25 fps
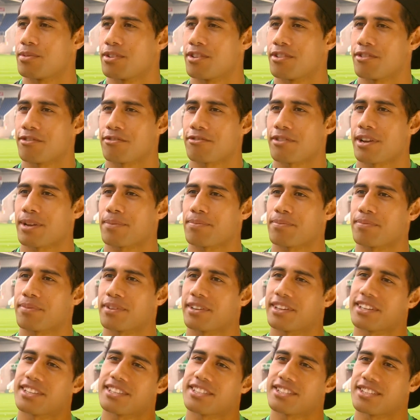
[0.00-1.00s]
bit of a rap
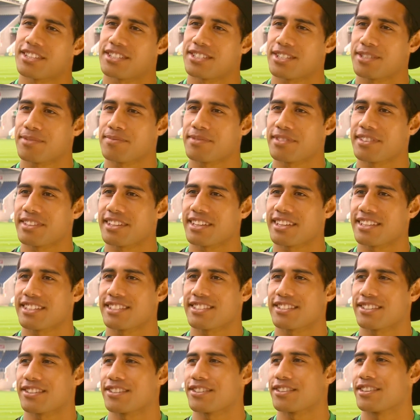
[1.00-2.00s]
to Jim and that,
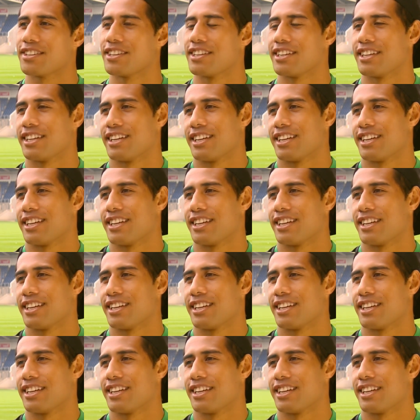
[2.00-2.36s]
so